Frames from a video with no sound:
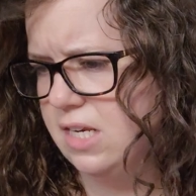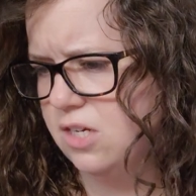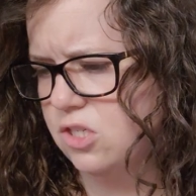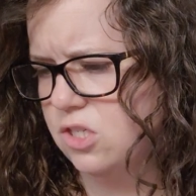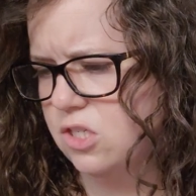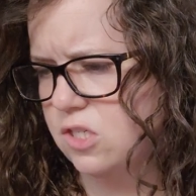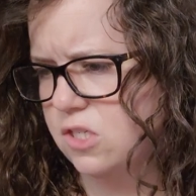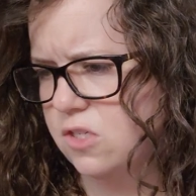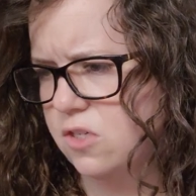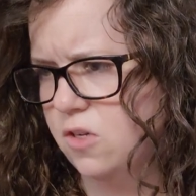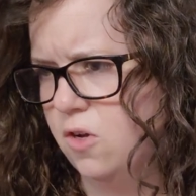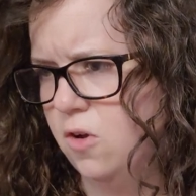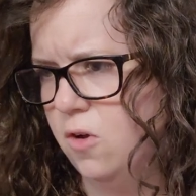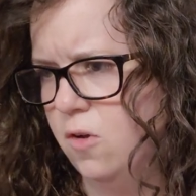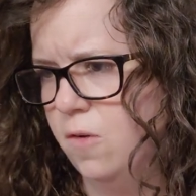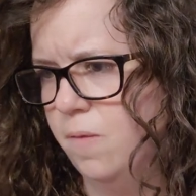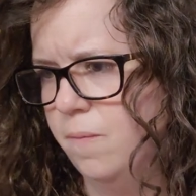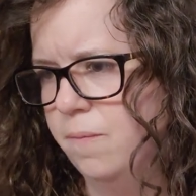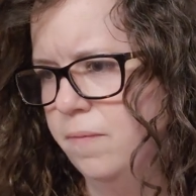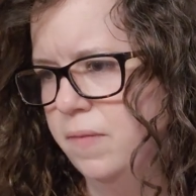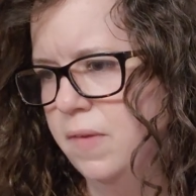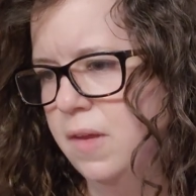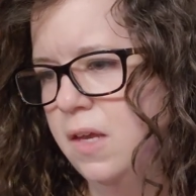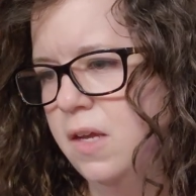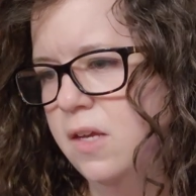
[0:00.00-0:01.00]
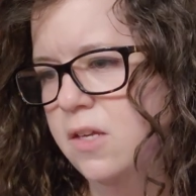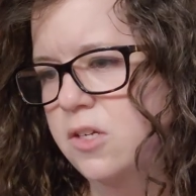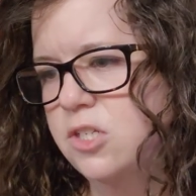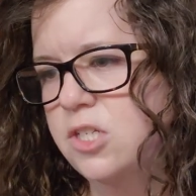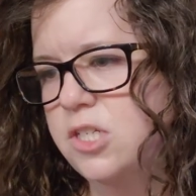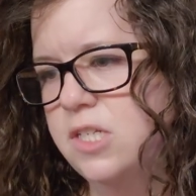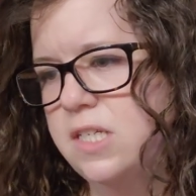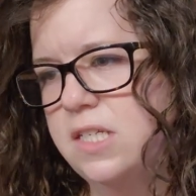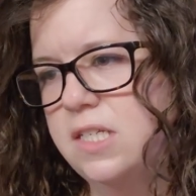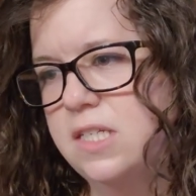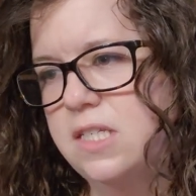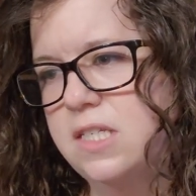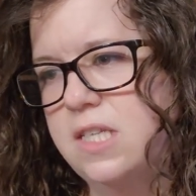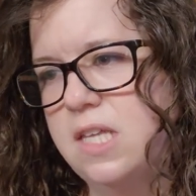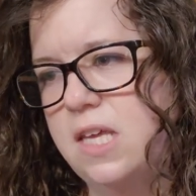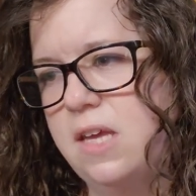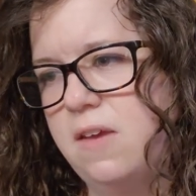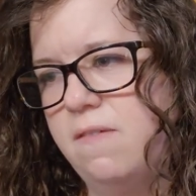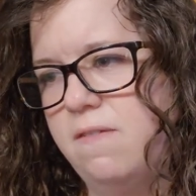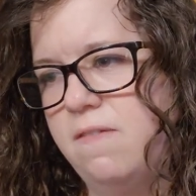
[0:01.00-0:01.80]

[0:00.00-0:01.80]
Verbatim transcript: inches tall. She is the